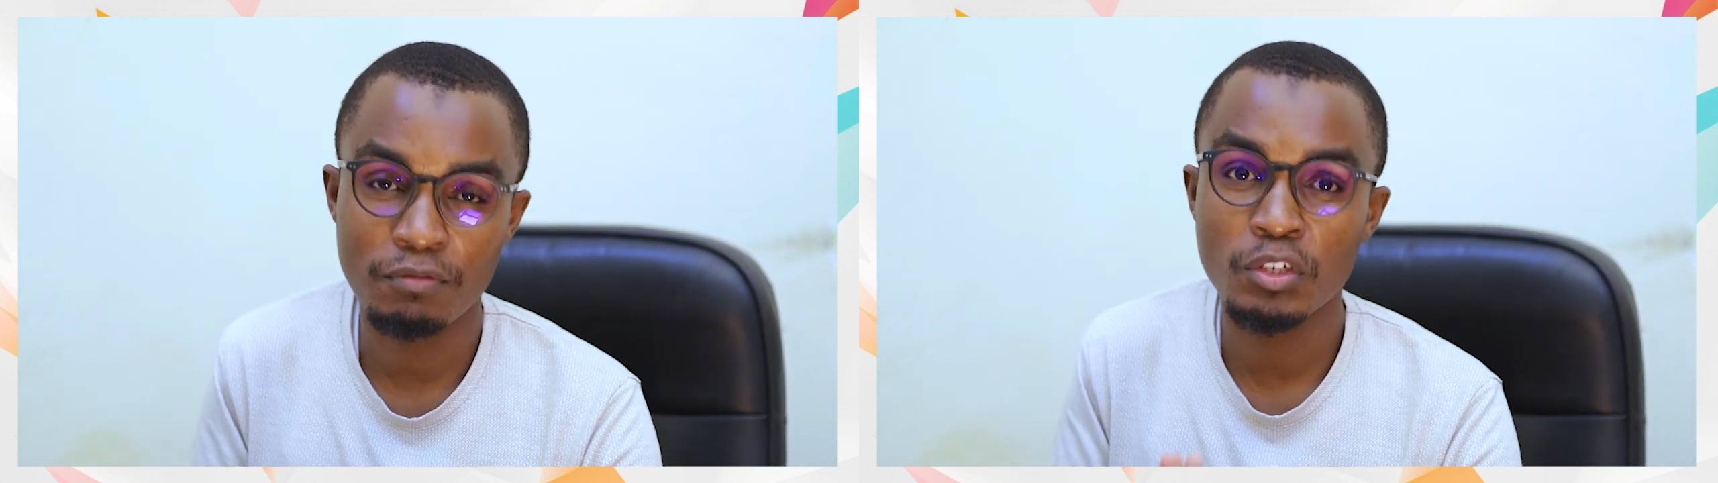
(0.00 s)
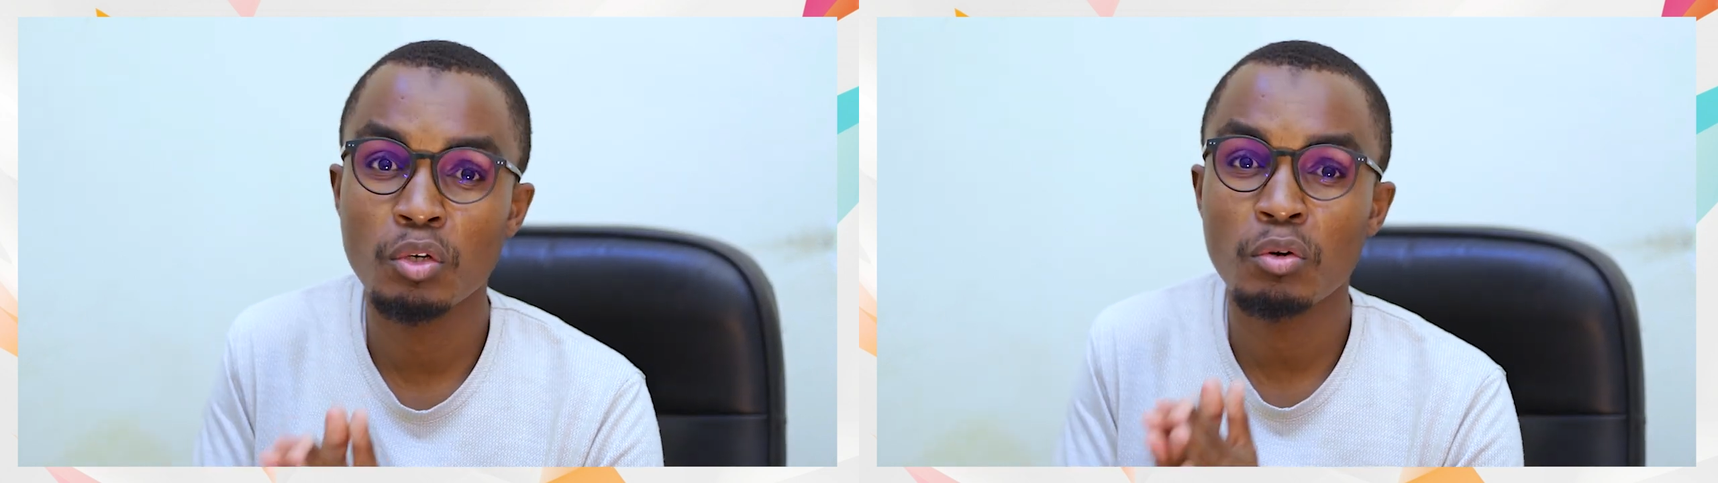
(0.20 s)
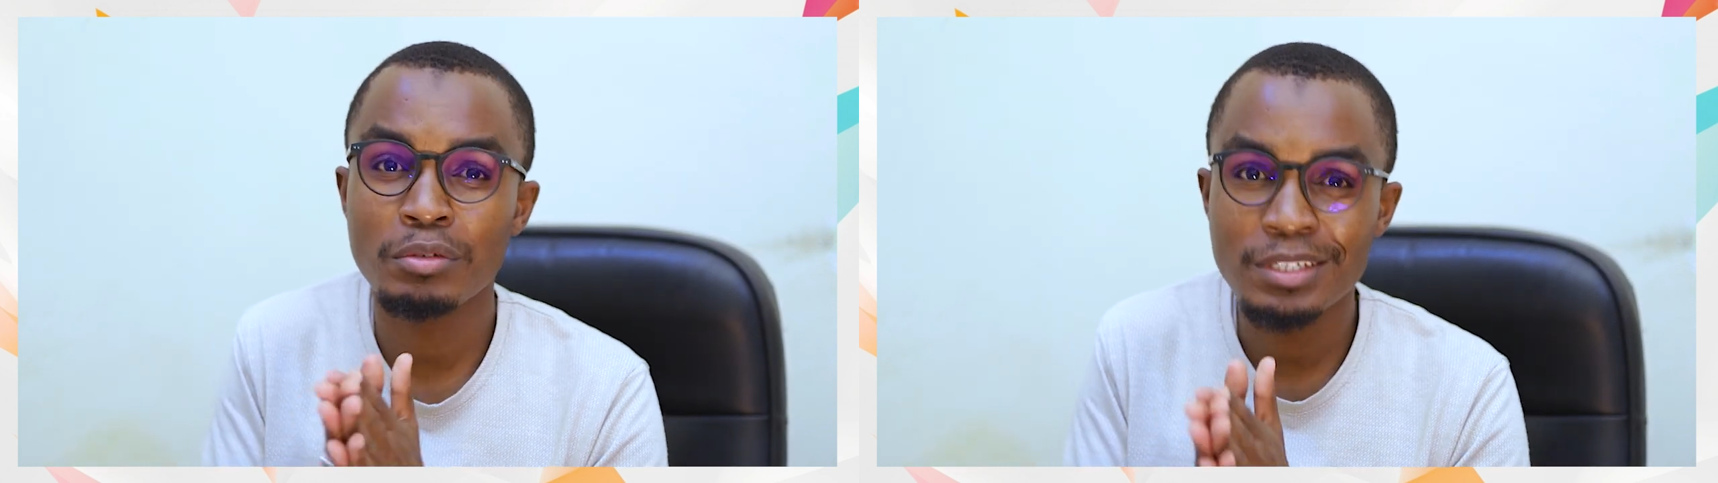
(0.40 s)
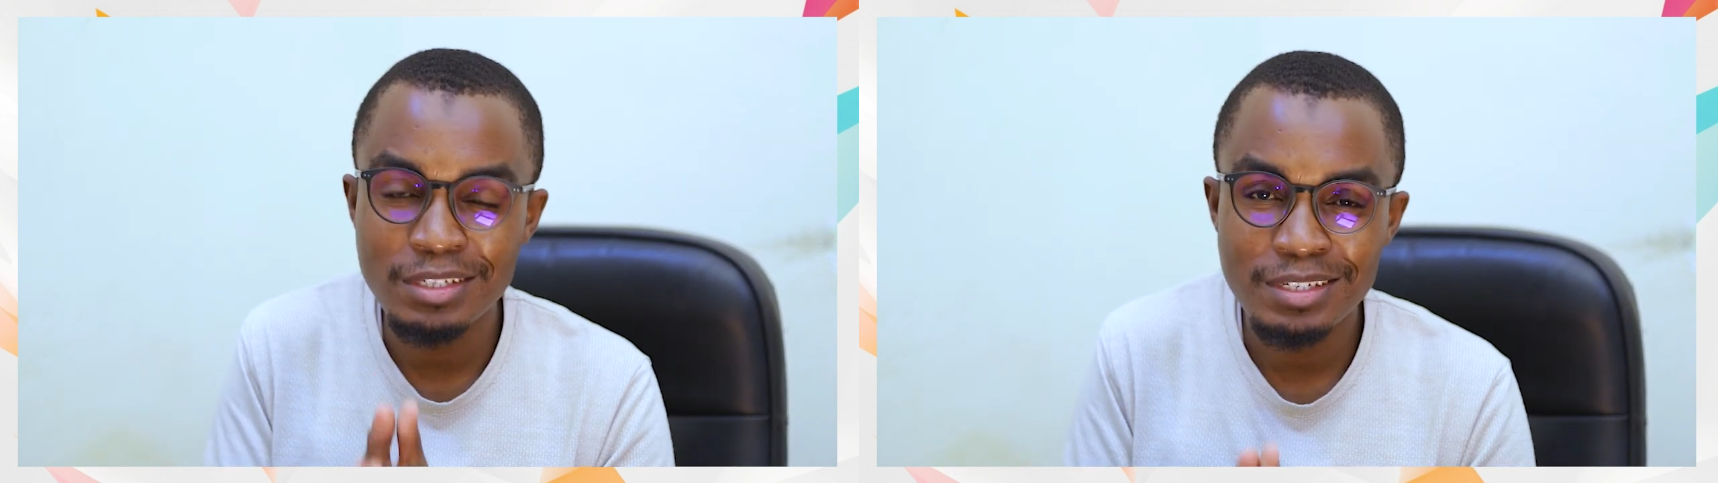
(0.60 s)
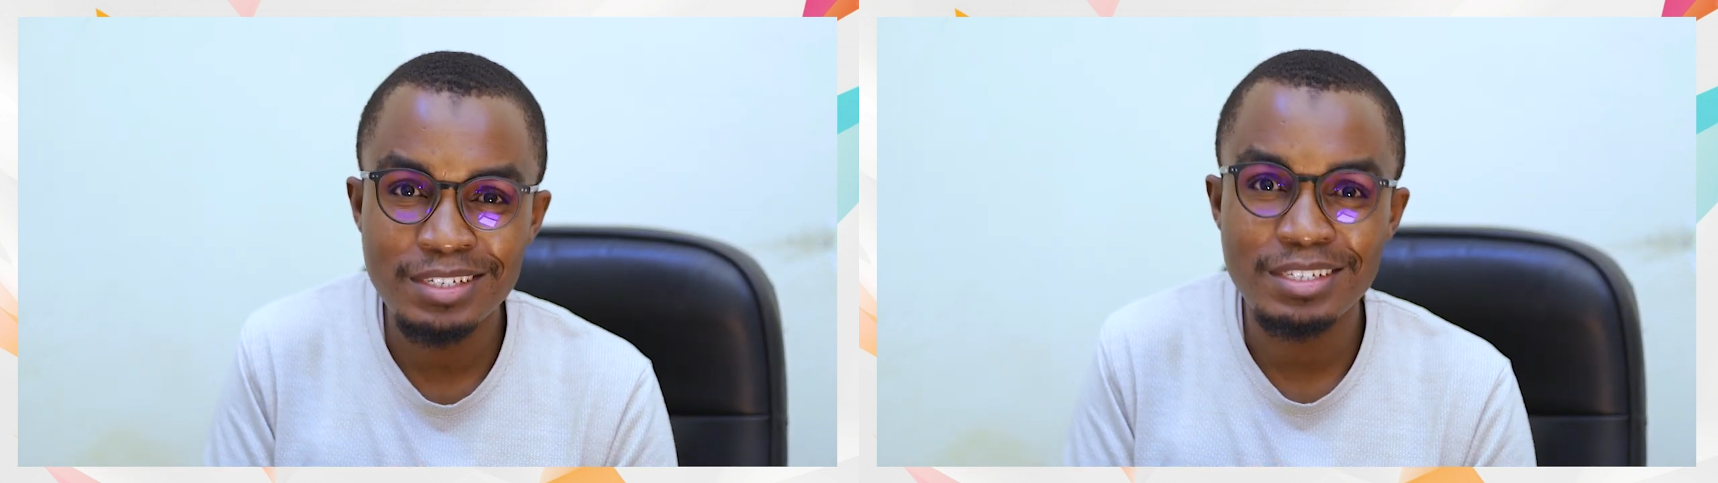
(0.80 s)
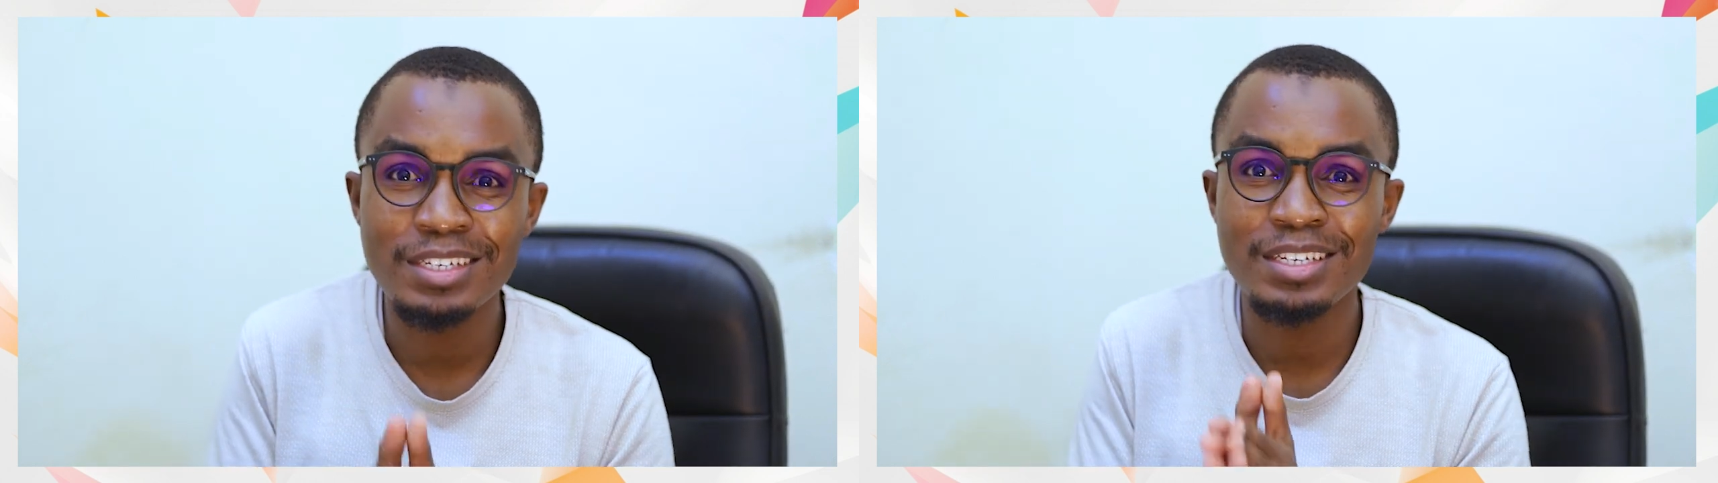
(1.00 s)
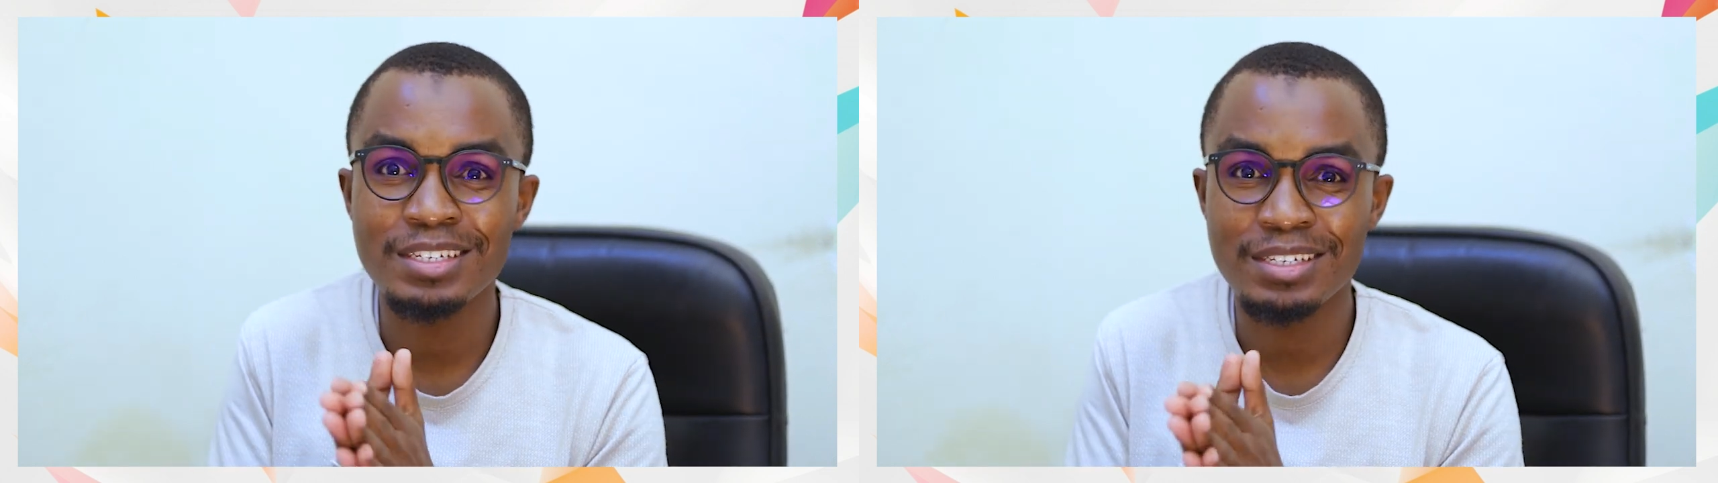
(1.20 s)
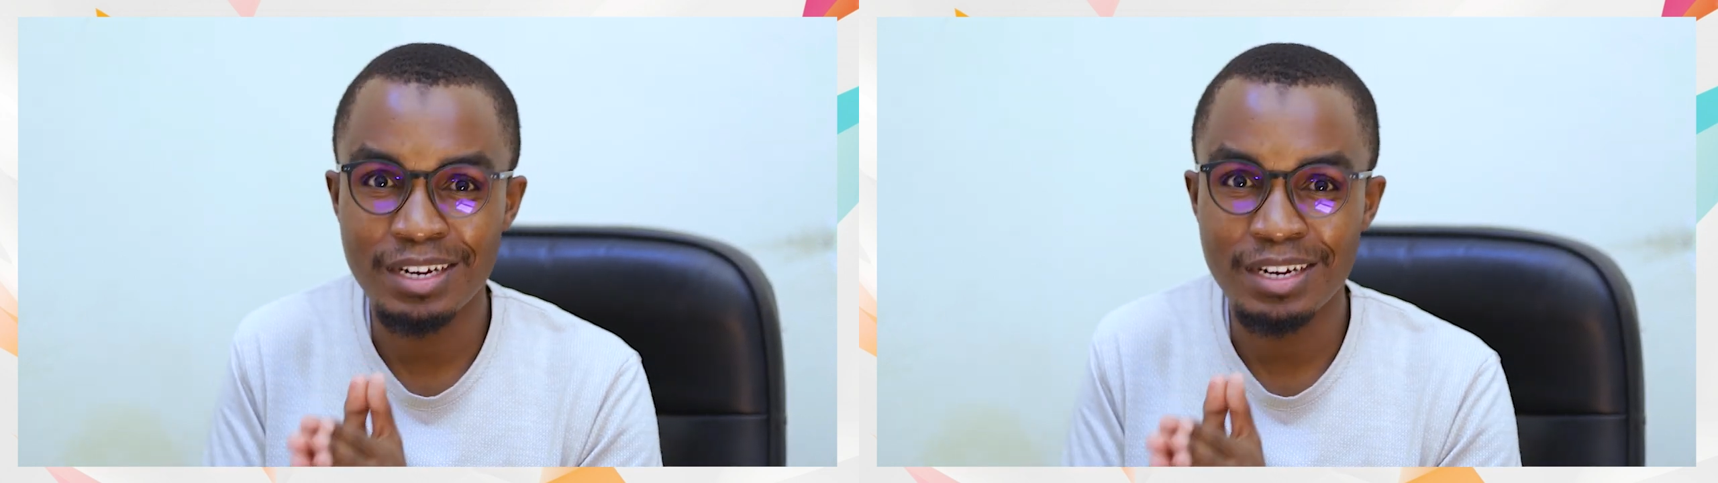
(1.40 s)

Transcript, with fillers: Visual consistency is